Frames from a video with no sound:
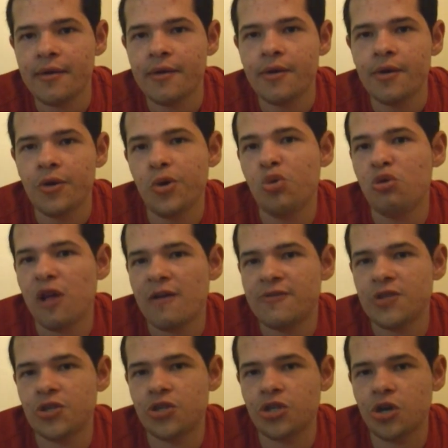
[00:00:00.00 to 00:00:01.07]
who loves
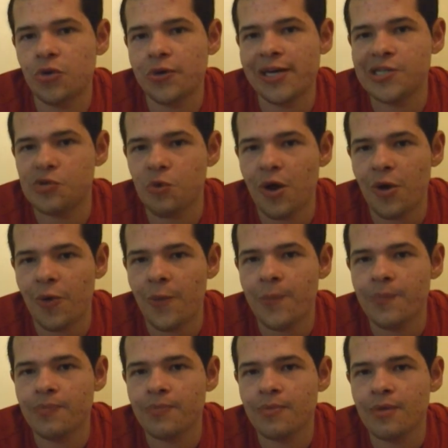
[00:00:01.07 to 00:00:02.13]
the show as well.
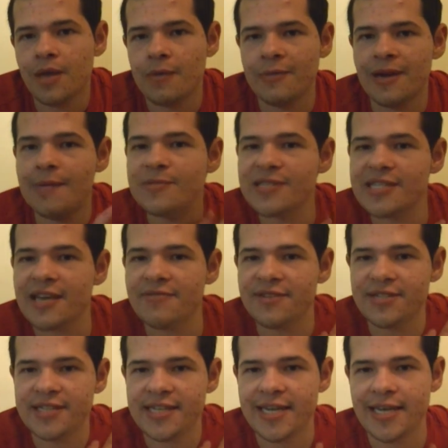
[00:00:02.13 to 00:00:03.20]
I mean, I'm
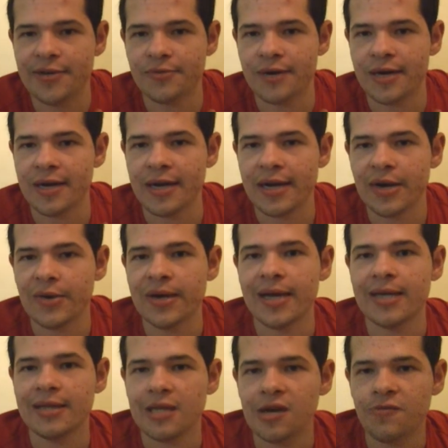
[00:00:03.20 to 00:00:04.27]
17 right now, and I
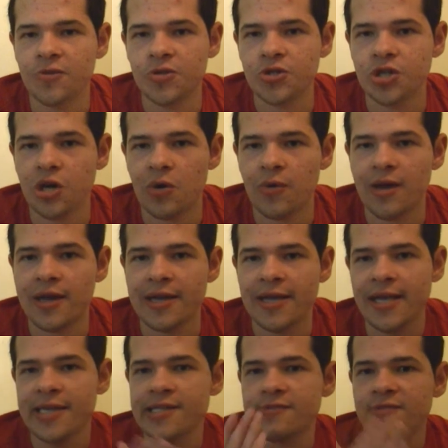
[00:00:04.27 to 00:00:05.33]
love the show. And
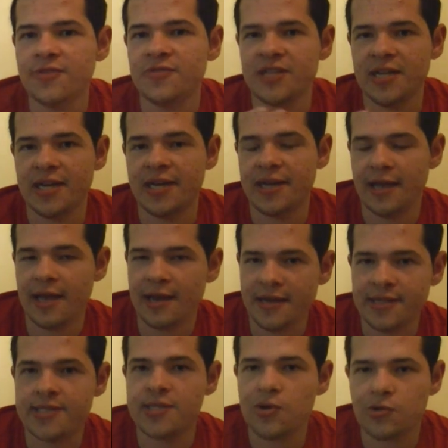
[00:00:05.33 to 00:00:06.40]
he's 15, and he
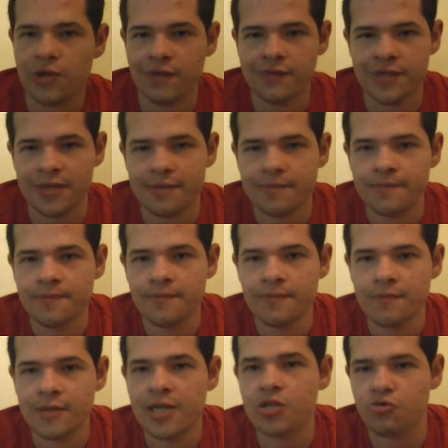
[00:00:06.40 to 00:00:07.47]
still loves it.
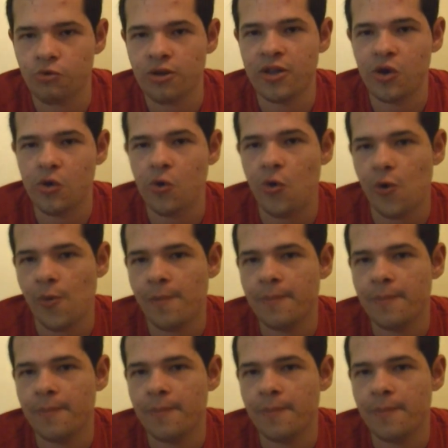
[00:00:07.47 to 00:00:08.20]
That's really cool.